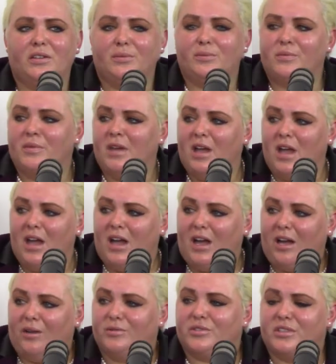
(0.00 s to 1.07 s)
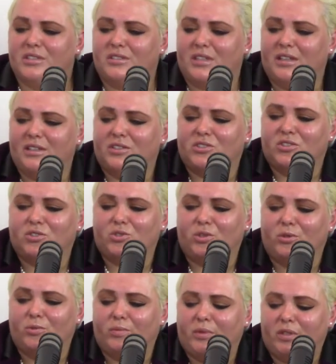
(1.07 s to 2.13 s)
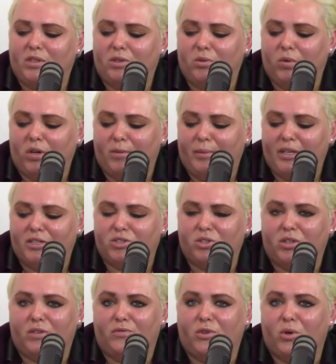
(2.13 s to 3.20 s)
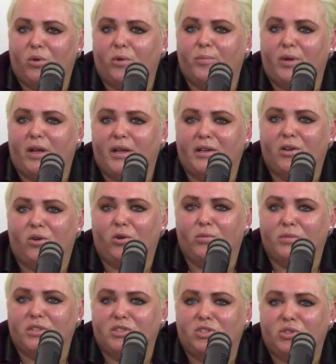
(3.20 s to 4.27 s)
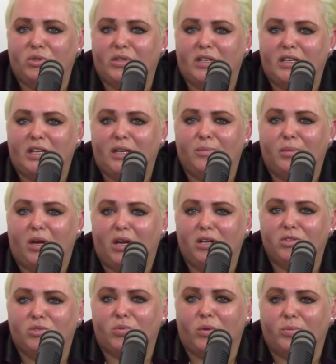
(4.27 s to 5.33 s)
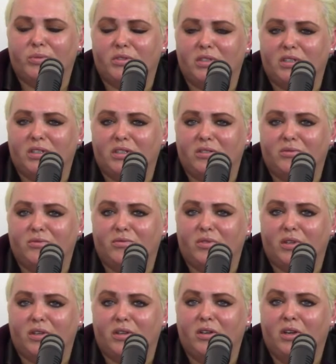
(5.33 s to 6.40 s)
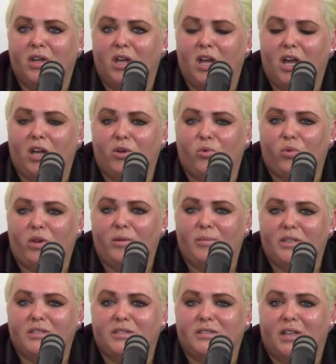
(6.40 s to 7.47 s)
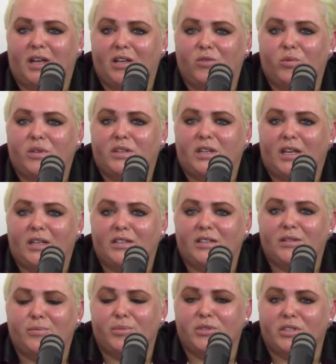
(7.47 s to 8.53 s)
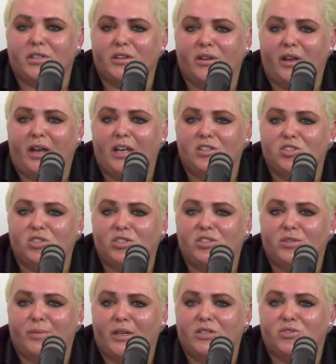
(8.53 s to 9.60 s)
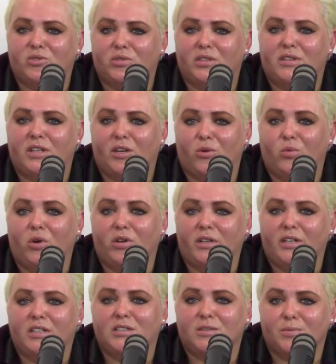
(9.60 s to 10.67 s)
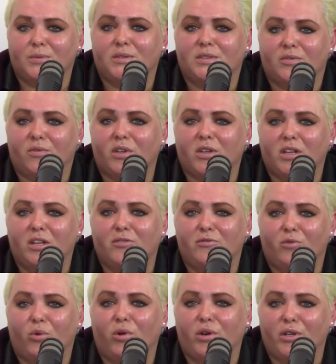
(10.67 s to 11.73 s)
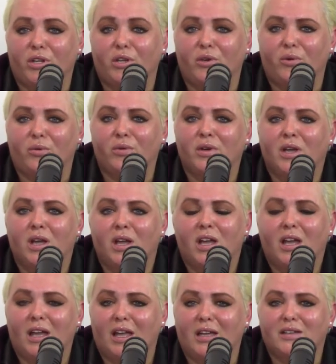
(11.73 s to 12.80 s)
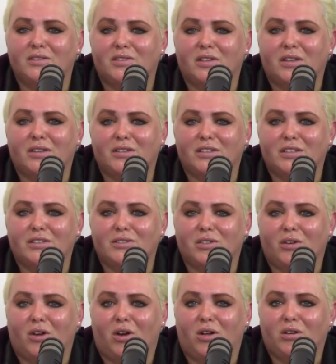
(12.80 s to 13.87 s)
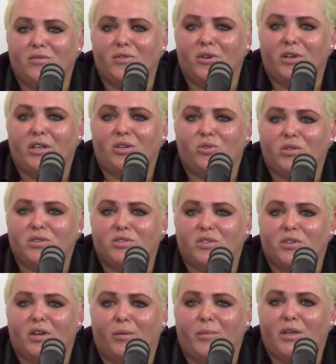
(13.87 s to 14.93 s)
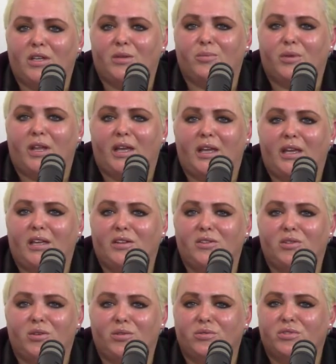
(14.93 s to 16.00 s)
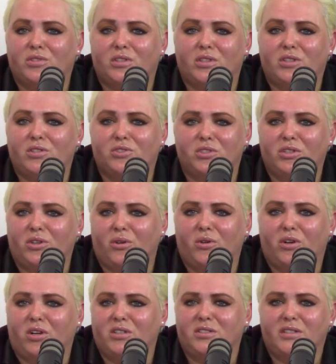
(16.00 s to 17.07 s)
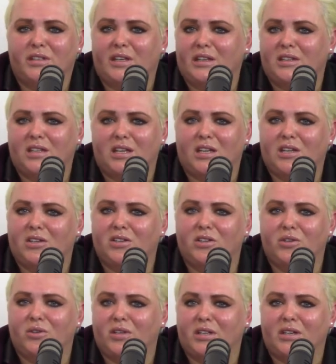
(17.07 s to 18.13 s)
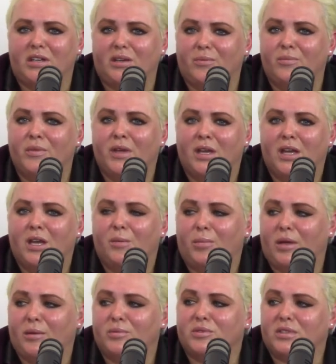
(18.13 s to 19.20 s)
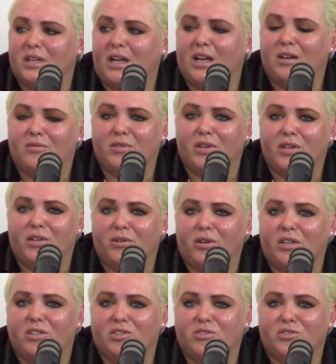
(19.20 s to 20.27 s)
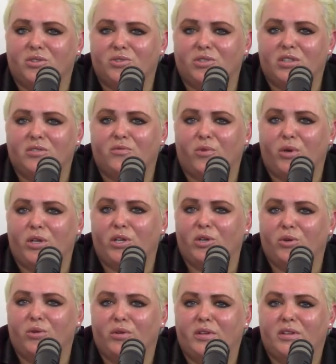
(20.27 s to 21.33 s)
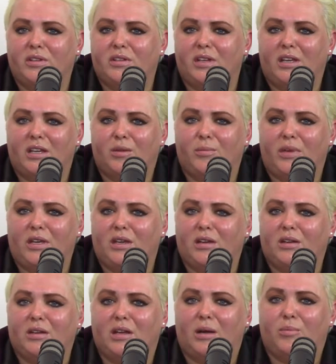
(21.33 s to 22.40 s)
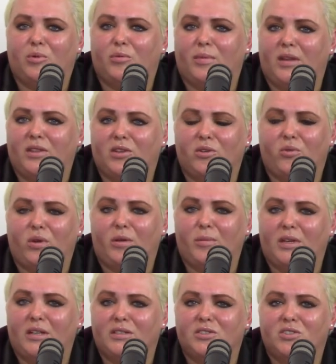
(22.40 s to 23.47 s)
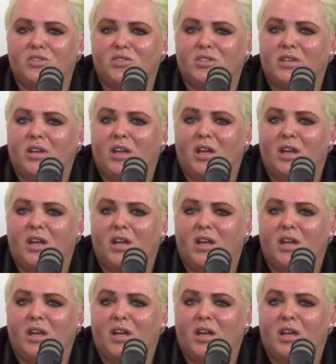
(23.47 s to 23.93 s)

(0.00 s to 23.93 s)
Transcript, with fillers: uh, it, it, I was going to say this is true, but you want to make sure if you are buying a home that you get a buyer's representative uh, agreement signed with that uh, particular agent to make sure that they're working specifically for you, and uh, that uh, all of your interests are coming into play. And those uh, usually don't cost anything. You can uh, be able to have uh, your agent searching for you, and it can be a couple-month agreement